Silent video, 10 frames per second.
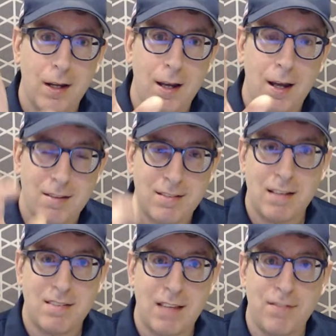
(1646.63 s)
Stay
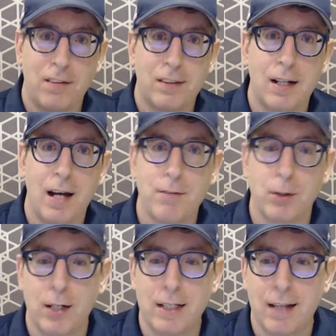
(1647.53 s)
safe out there. Have a
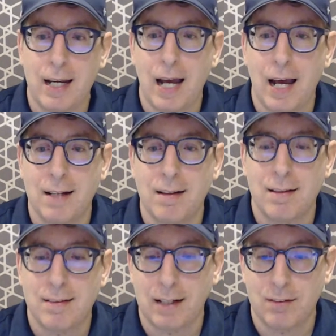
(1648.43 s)
great day. And
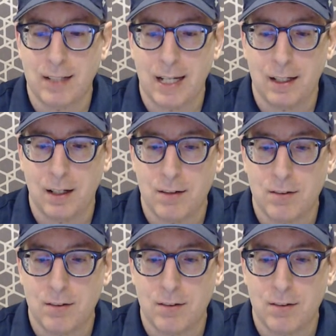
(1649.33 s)
thanks again, guys.